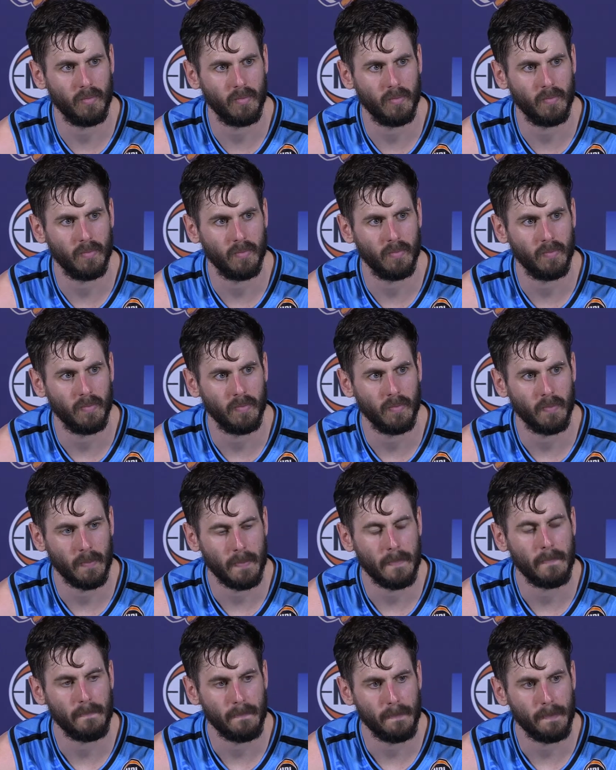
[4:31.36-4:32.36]

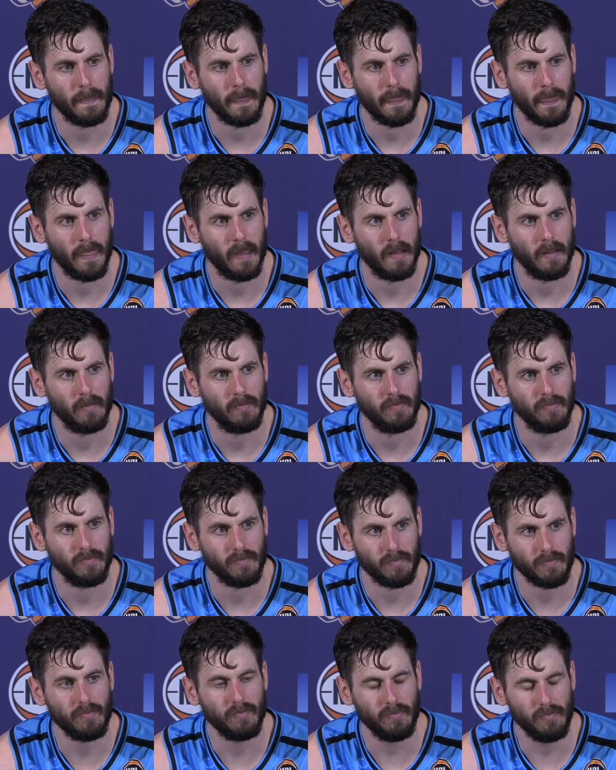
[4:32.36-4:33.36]

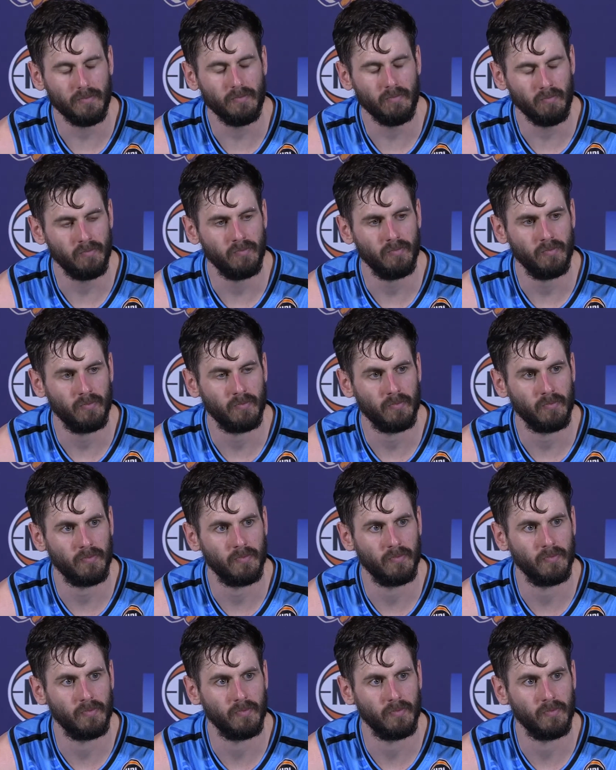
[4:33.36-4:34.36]

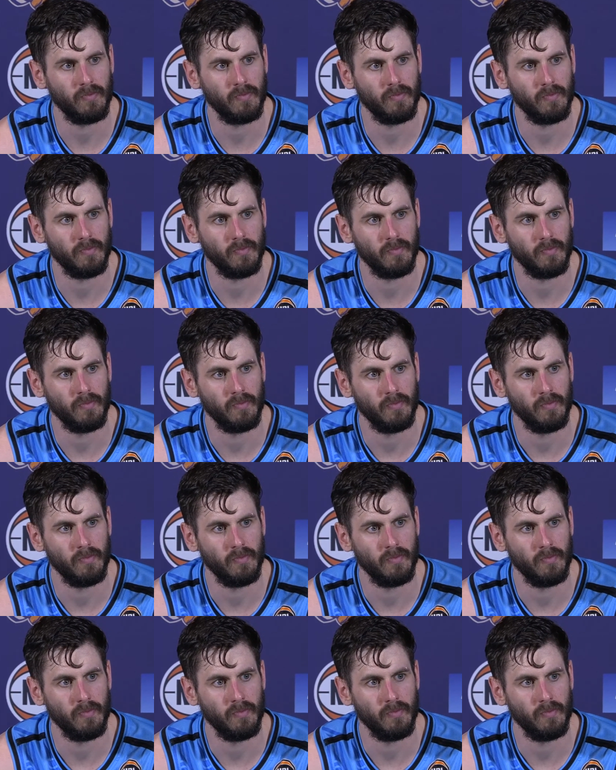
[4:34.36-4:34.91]
[no speech]